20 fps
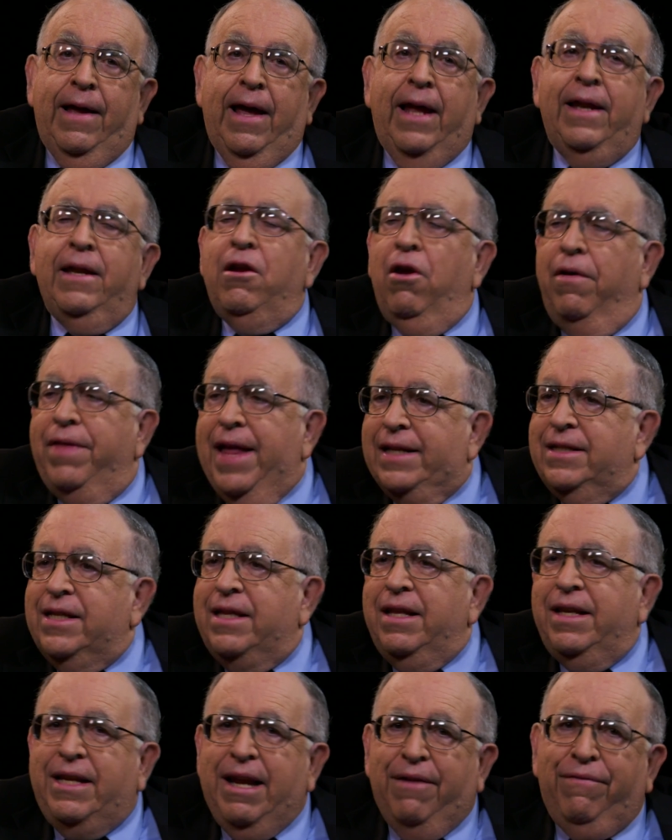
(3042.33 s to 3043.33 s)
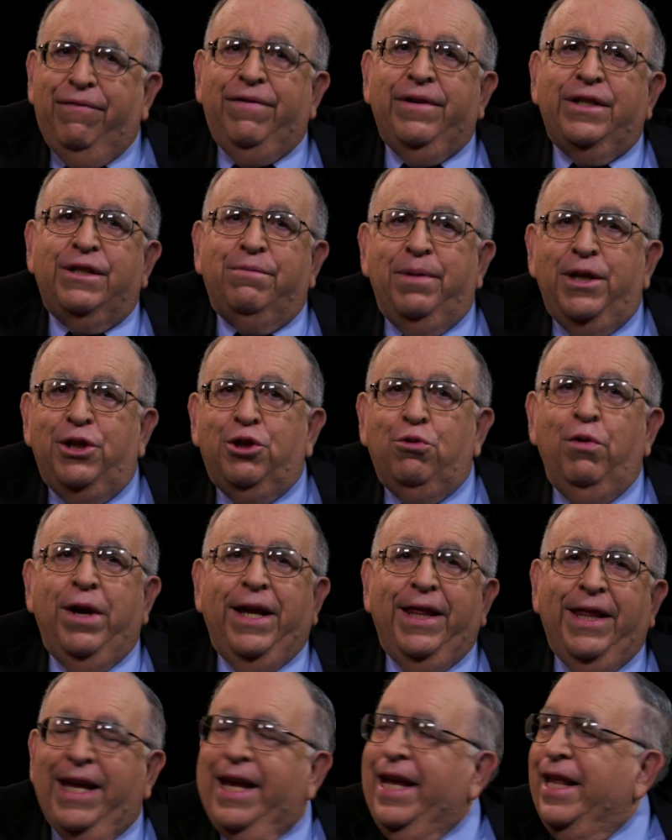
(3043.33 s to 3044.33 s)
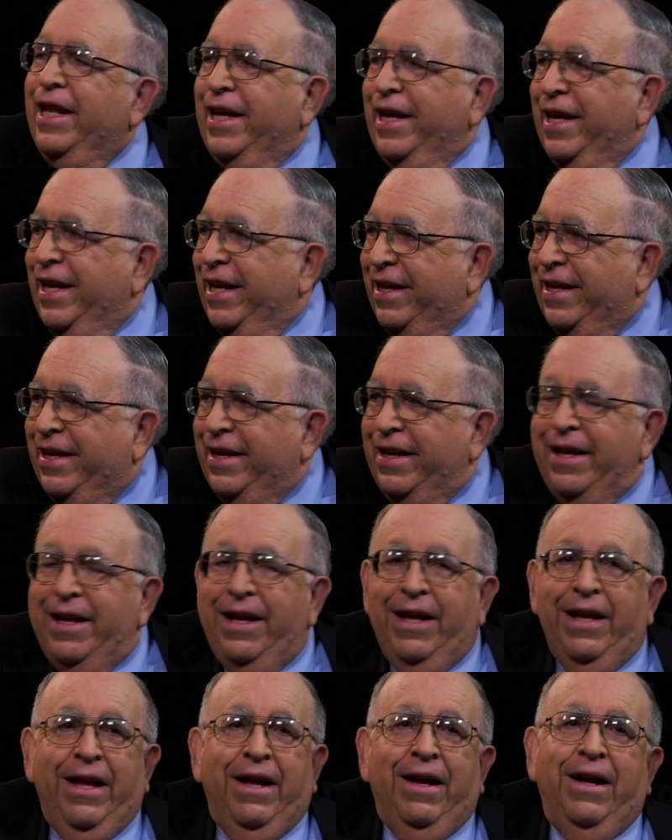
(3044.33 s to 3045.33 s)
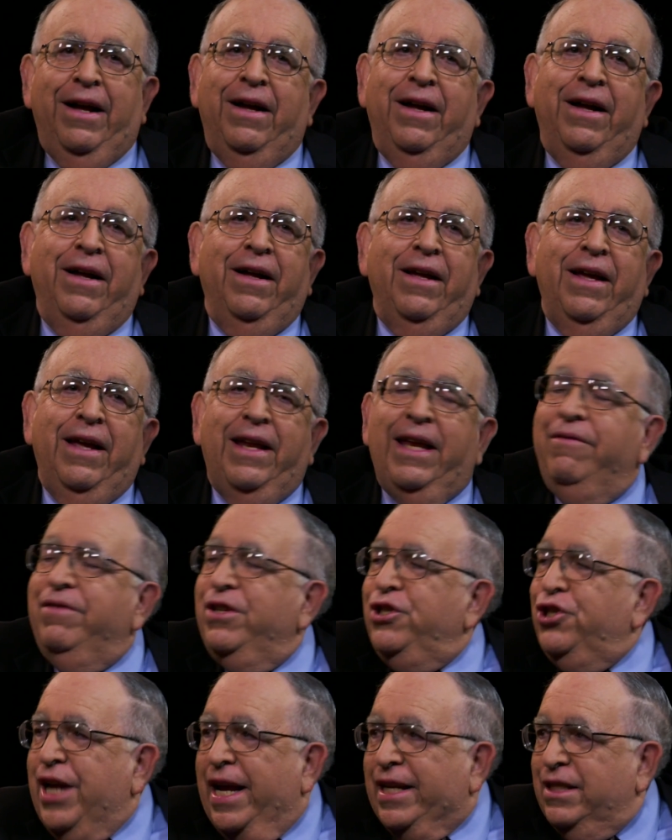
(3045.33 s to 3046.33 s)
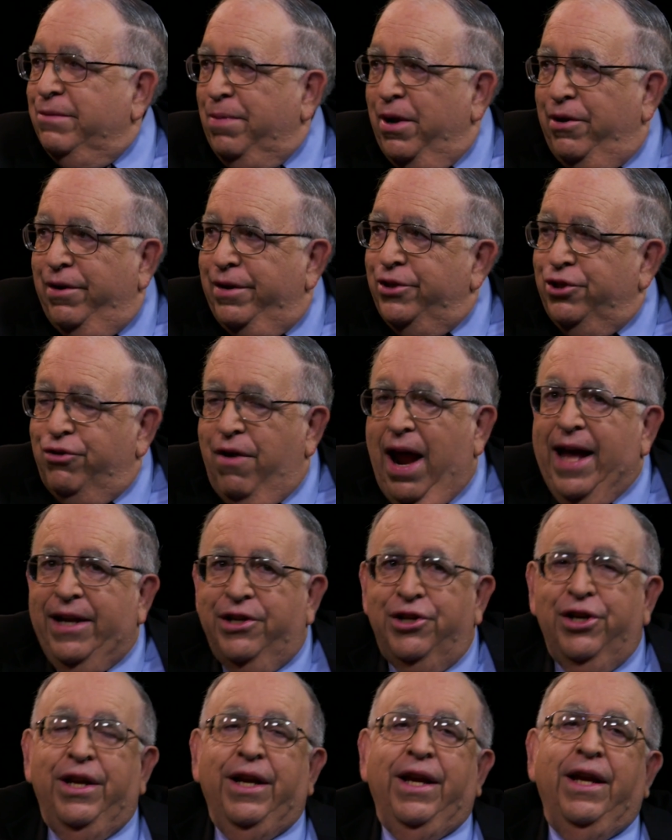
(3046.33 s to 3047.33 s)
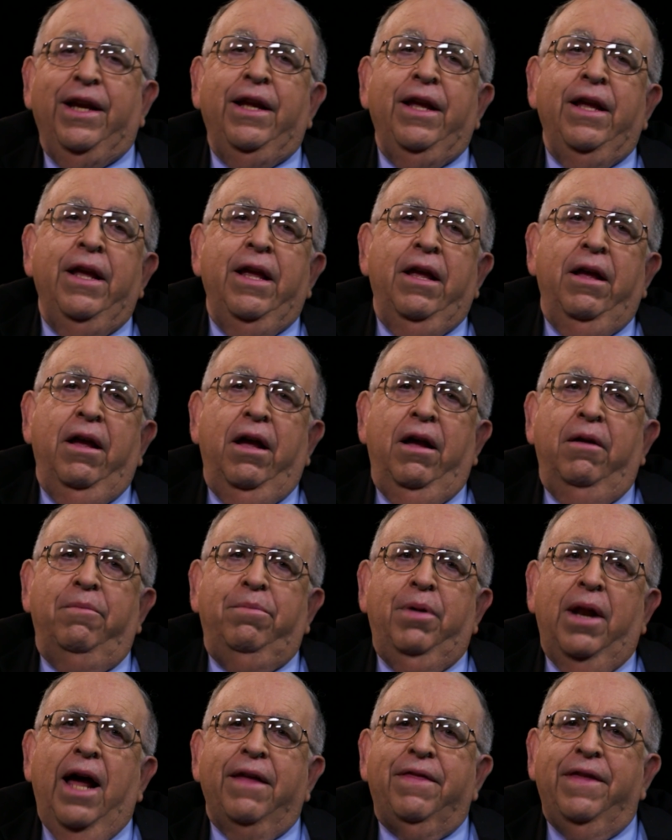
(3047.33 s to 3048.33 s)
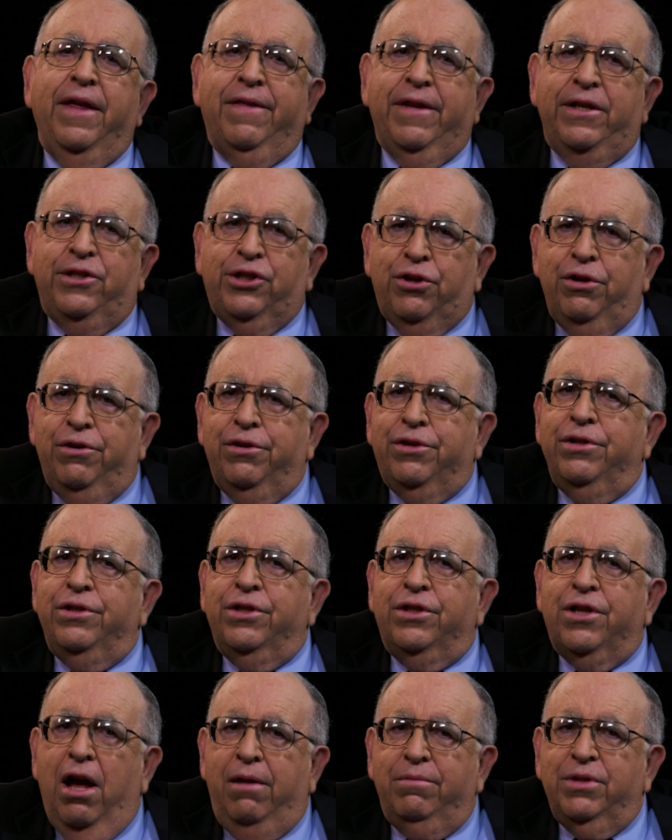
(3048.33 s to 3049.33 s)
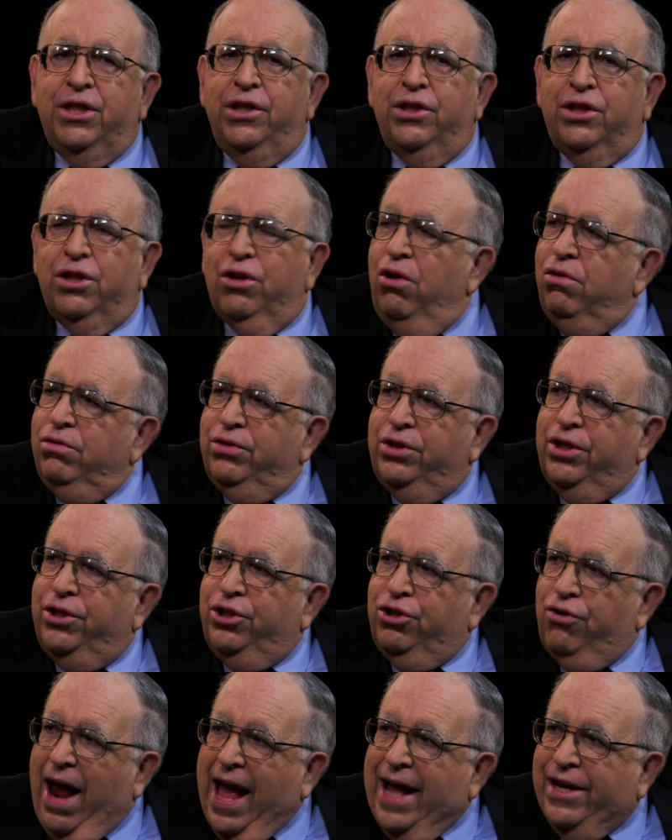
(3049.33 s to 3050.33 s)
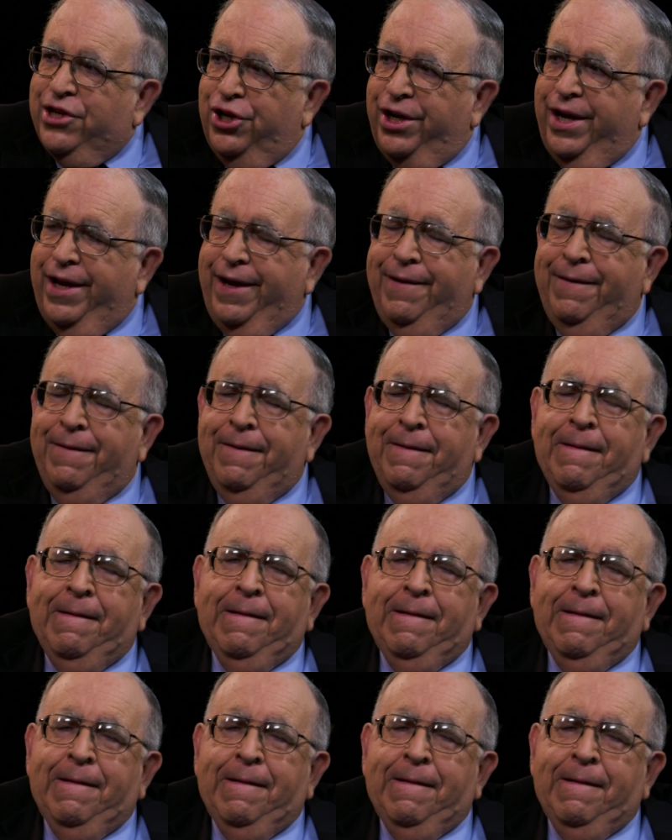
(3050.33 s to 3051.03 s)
And you know, that's the difference between the Iliad and even Shakespearean tragedy. But I think The Searchers comes as close to tragedy